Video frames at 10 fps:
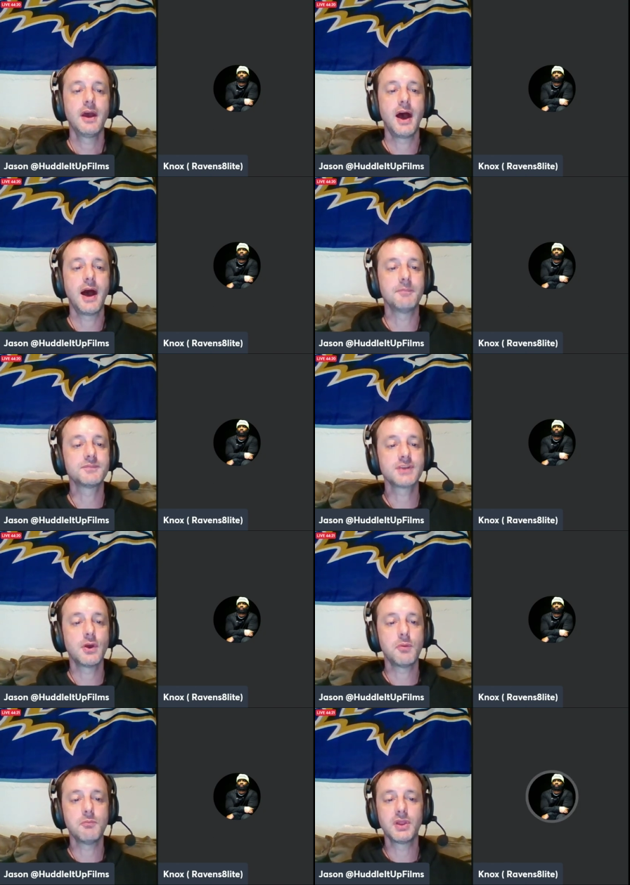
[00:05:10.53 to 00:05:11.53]
Um,
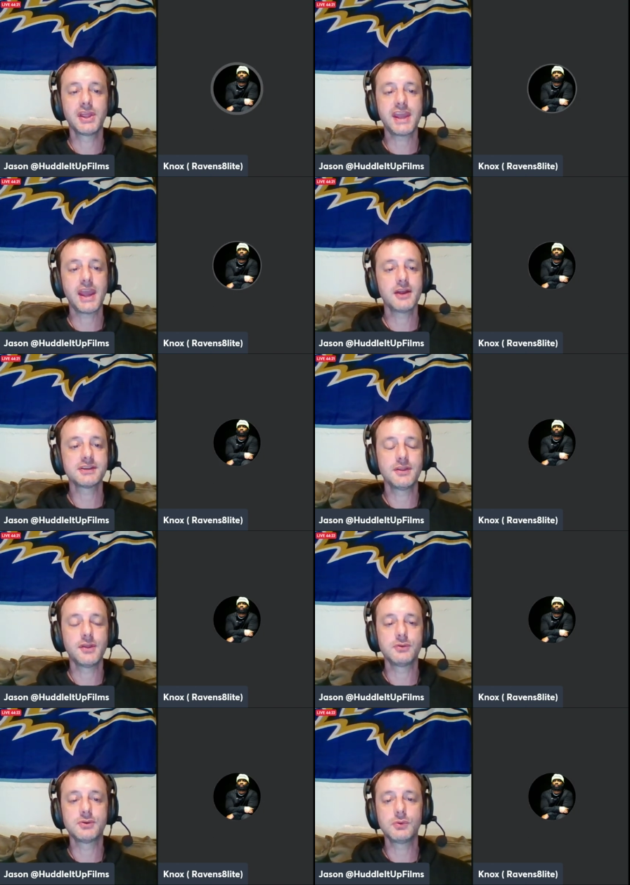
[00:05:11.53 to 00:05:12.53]
so mm-hmm. Malik Harrison,
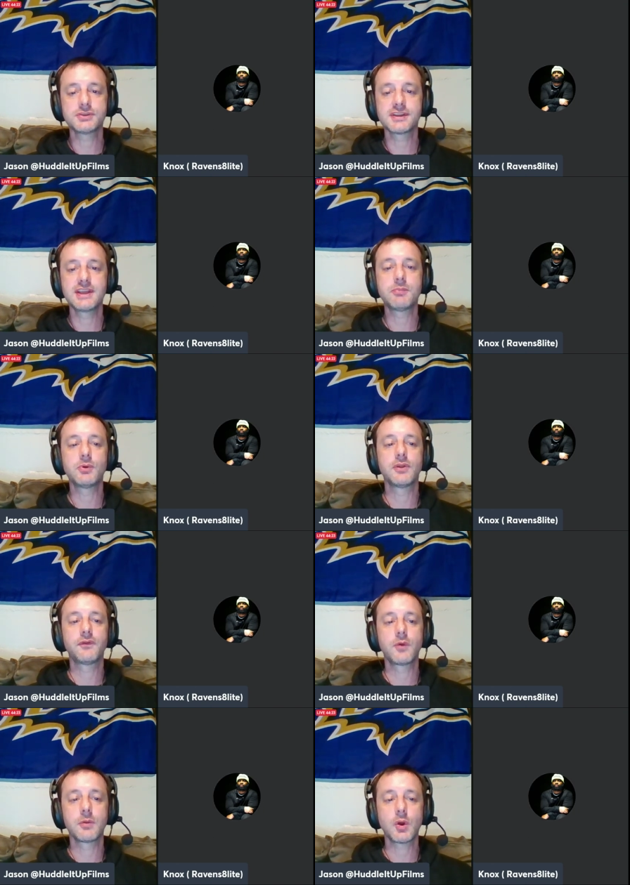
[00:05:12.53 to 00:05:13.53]
though, don't sleep on the
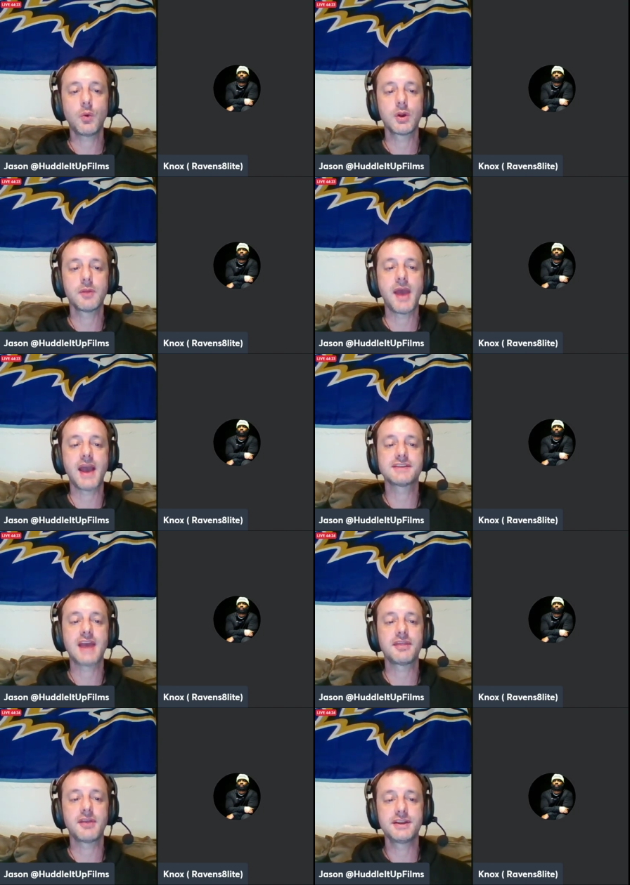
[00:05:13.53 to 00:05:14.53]
former quarterback's
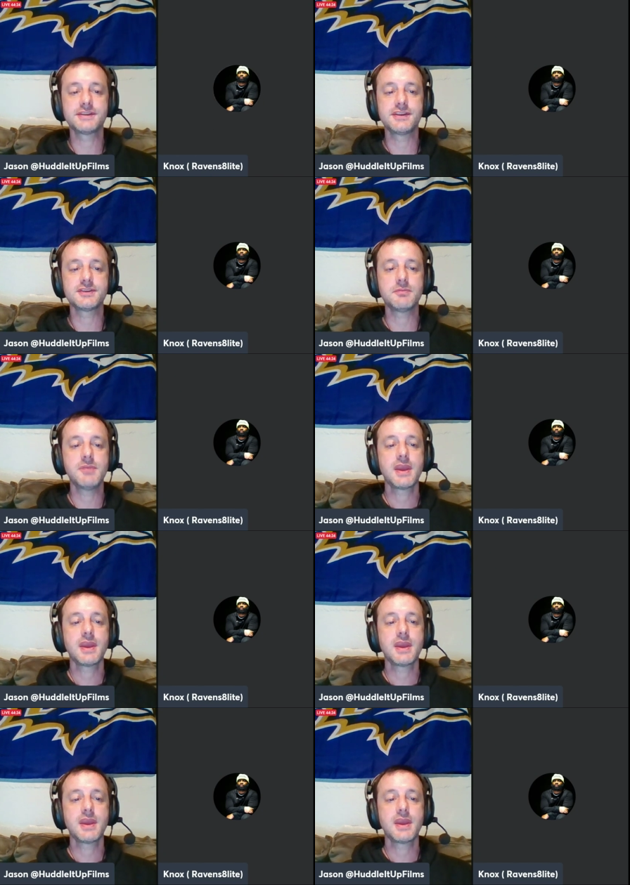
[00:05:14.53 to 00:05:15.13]
athleticism